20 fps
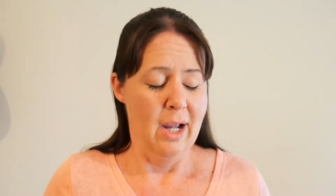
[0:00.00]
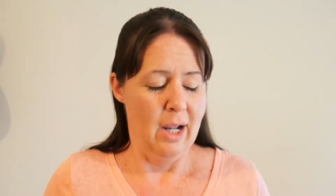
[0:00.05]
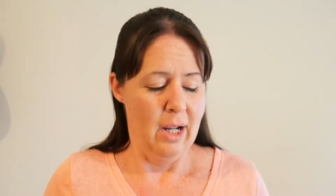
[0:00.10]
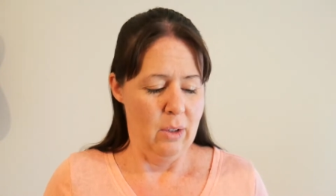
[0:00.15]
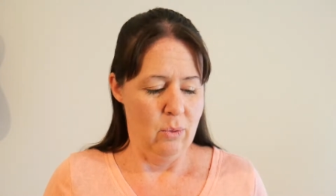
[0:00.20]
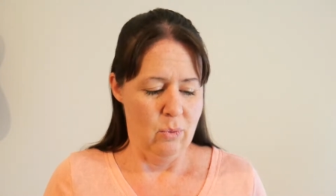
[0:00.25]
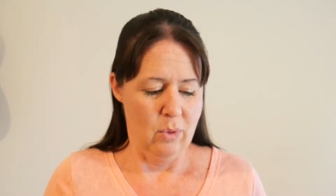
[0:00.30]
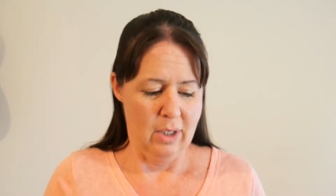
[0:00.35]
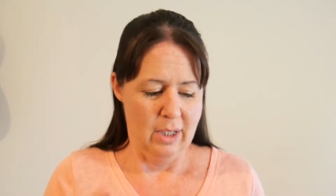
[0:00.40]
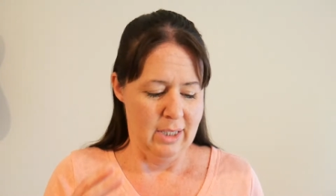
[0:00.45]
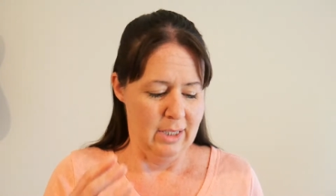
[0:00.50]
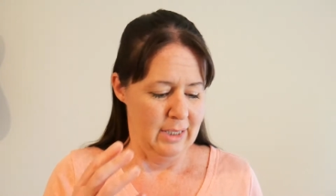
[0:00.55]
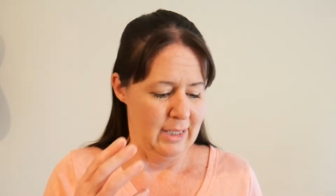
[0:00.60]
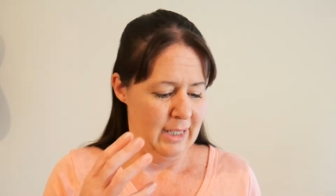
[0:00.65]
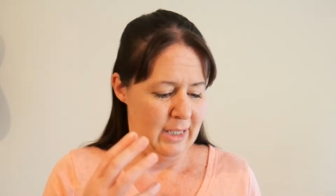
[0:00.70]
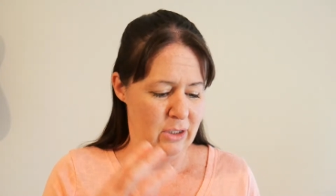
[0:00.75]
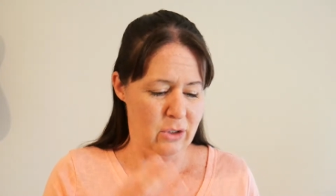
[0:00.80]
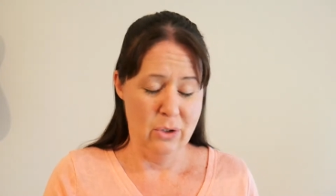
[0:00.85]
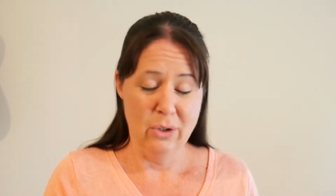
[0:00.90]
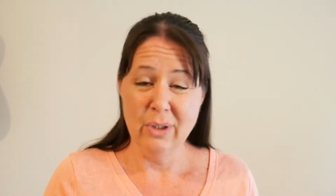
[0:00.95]
I want
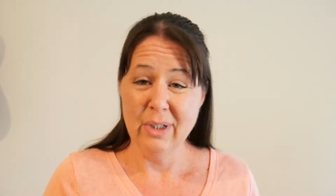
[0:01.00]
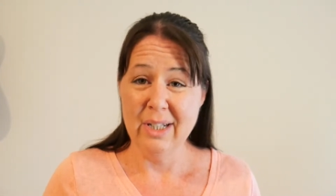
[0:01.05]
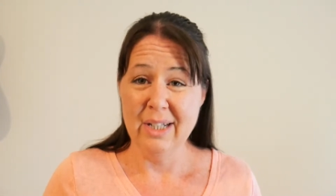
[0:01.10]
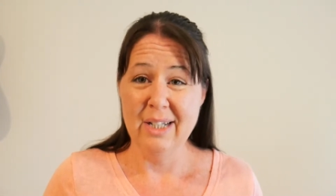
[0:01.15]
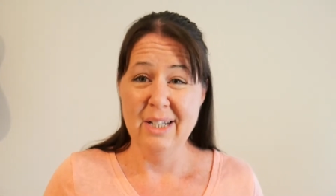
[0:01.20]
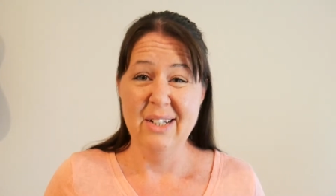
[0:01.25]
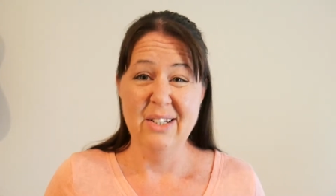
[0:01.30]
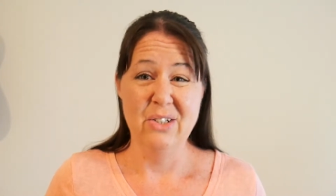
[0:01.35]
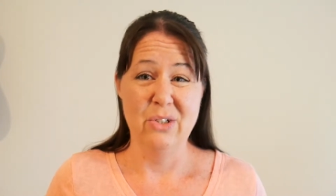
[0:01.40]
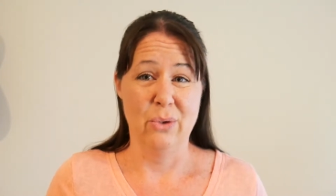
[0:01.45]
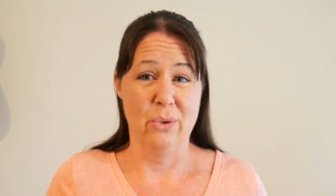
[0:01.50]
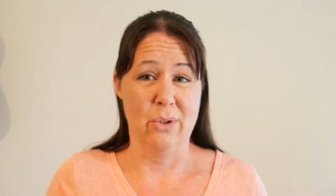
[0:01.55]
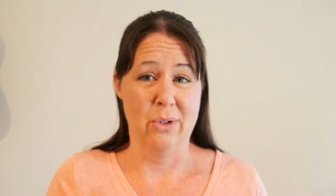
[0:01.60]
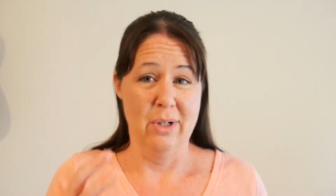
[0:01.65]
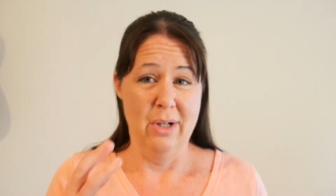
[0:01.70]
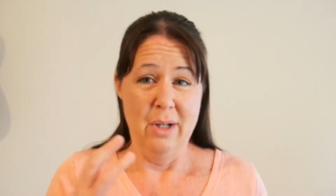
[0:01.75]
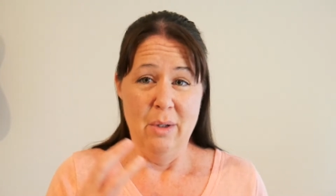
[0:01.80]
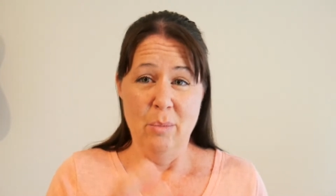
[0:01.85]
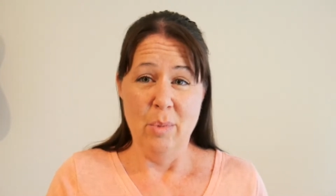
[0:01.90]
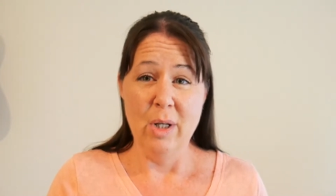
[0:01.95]
like cookies
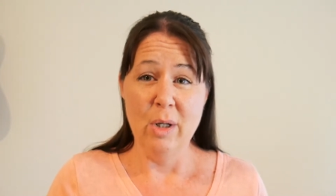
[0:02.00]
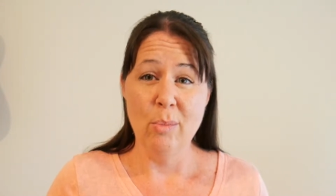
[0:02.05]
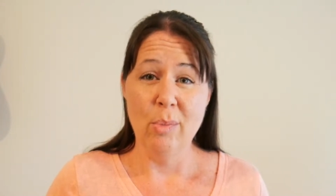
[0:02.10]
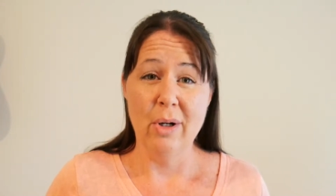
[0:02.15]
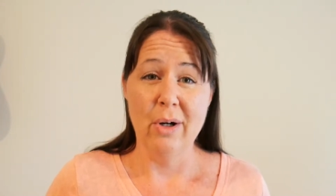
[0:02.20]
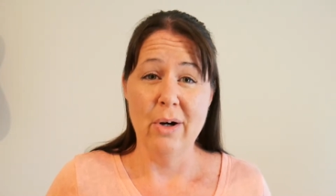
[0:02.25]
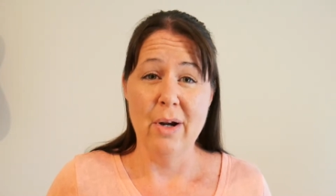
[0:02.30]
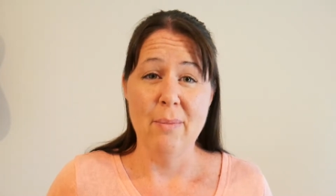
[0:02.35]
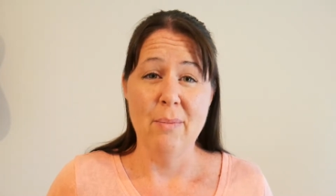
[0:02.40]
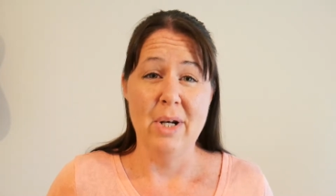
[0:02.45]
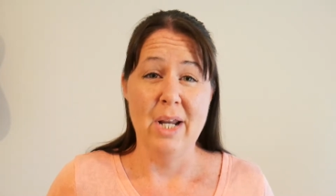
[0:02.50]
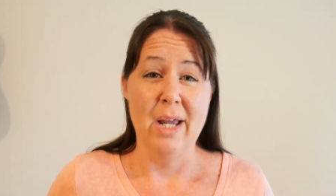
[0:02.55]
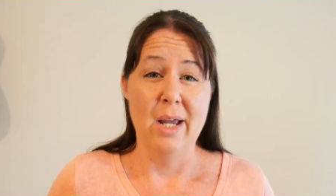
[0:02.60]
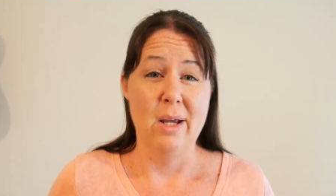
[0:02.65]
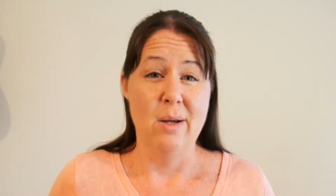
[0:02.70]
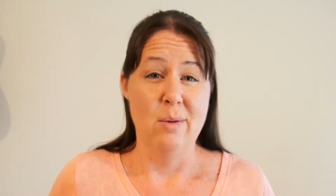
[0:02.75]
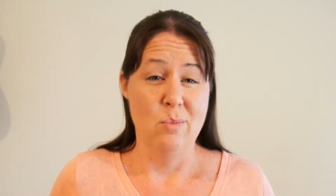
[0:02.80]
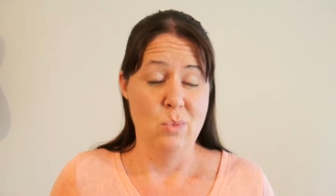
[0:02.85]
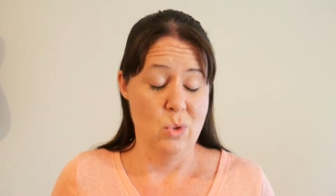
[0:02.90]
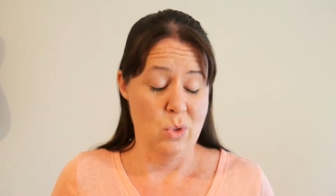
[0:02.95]
or peanut butter
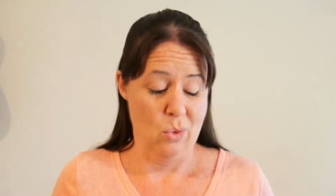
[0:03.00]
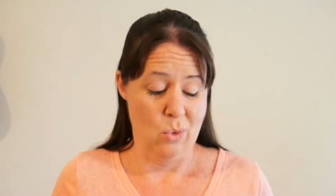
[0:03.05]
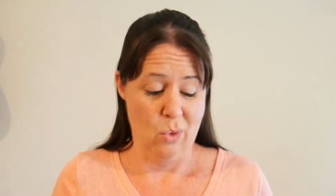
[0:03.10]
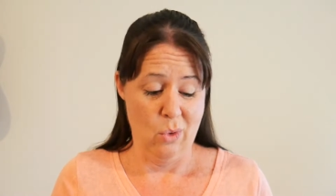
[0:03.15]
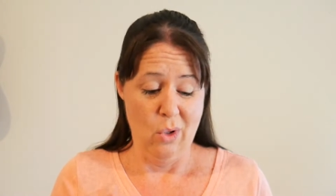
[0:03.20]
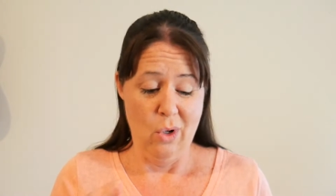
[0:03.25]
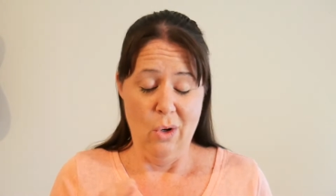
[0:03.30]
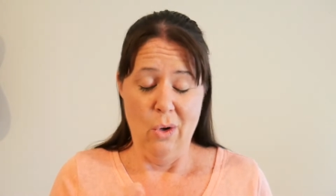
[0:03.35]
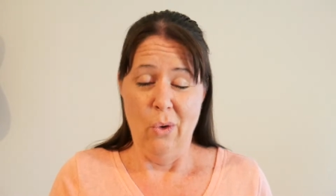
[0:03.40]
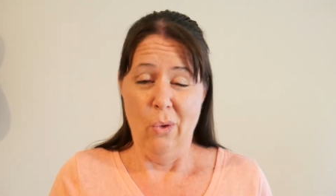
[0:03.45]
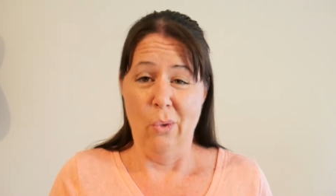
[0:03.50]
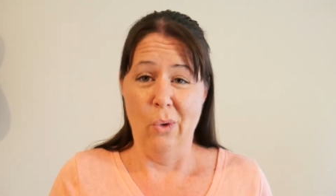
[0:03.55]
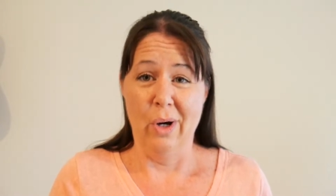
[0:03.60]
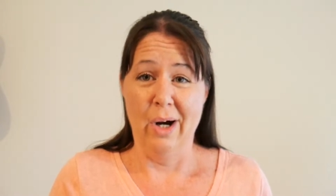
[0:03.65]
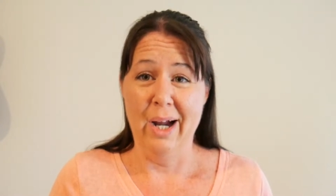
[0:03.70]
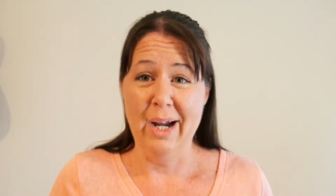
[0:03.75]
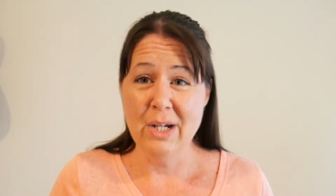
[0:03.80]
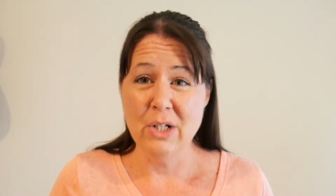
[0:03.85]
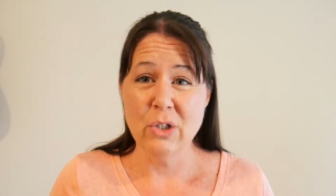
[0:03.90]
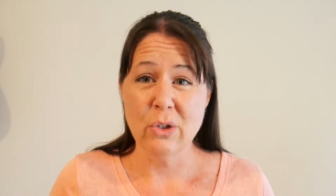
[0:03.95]
M&Ms or or
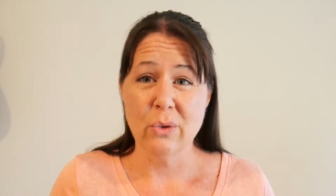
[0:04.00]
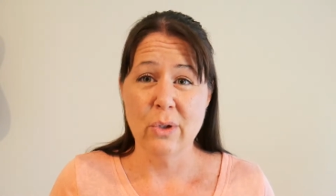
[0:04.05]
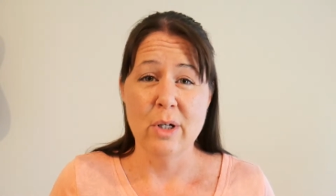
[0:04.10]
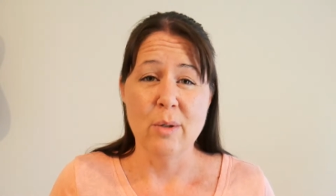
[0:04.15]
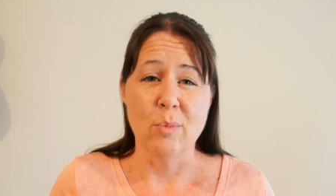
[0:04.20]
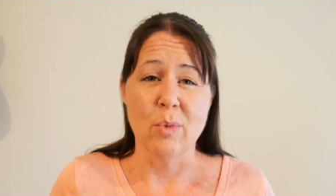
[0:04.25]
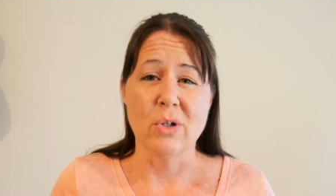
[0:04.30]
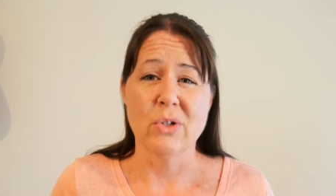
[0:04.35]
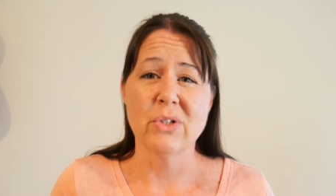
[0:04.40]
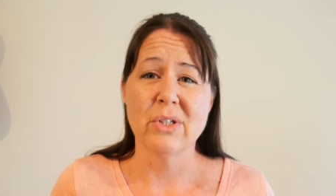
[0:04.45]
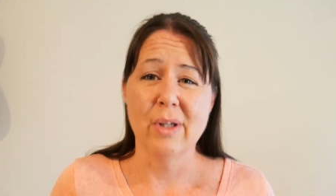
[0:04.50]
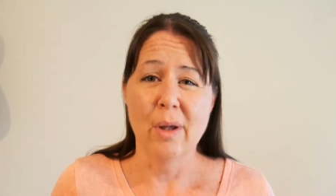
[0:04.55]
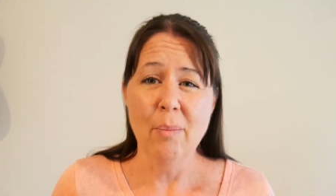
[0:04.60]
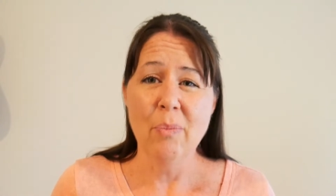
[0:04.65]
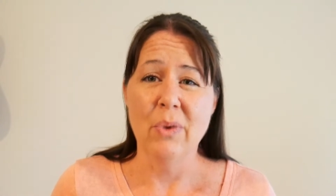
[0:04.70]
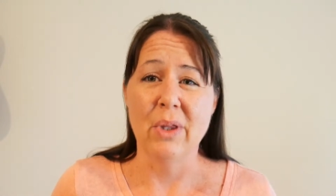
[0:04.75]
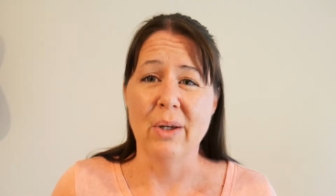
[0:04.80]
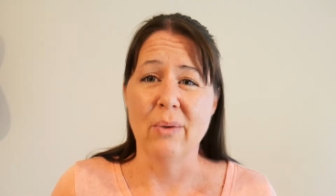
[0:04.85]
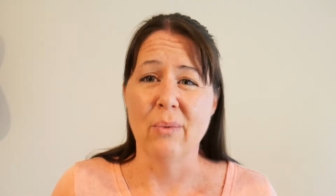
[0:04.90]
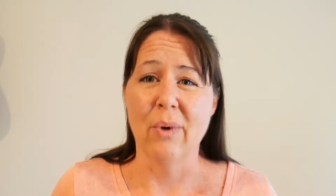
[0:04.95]
ice cream or
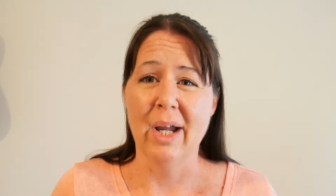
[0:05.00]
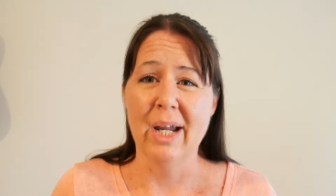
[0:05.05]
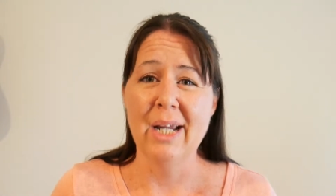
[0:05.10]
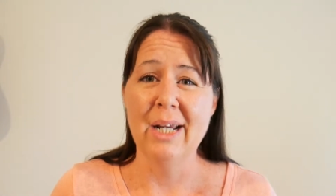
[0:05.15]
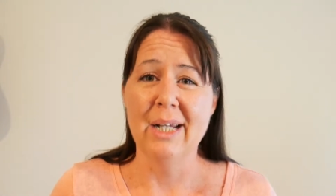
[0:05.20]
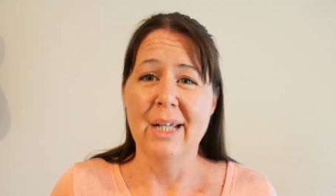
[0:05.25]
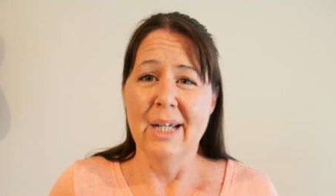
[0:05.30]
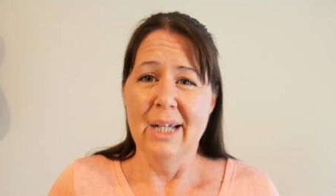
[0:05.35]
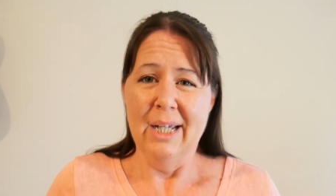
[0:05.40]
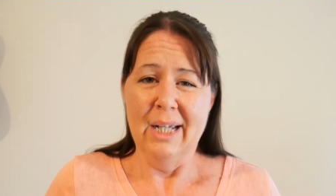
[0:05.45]
something, right?